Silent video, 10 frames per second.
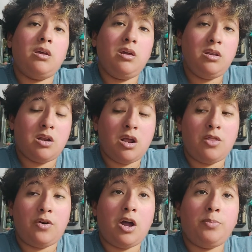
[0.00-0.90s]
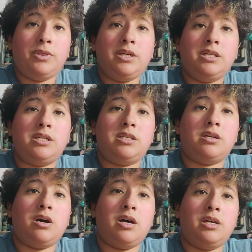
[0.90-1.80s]
In another update,
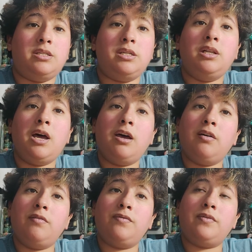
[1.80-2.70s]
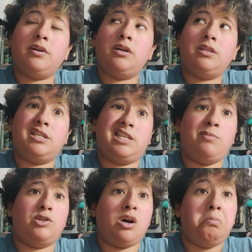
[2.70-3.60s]
I still have the
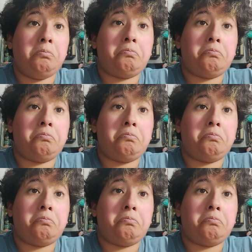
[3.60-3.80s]
same job.